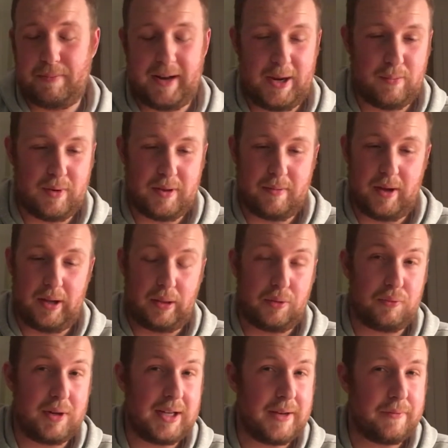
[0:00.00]
played with like
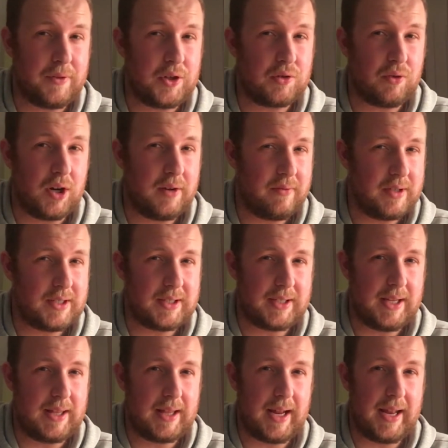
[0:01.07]
3 different drivers
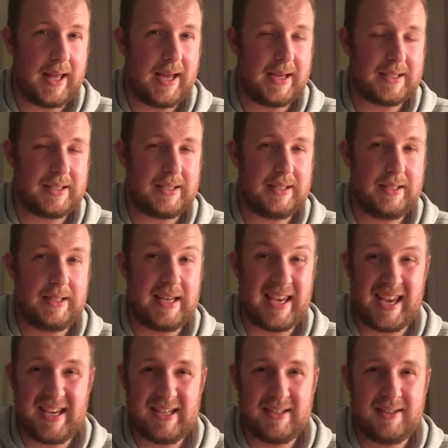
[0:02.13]
in the last
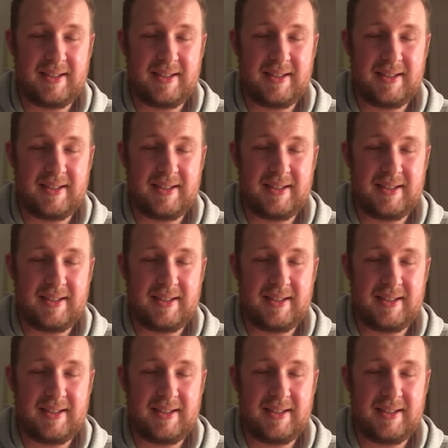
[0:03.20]
year.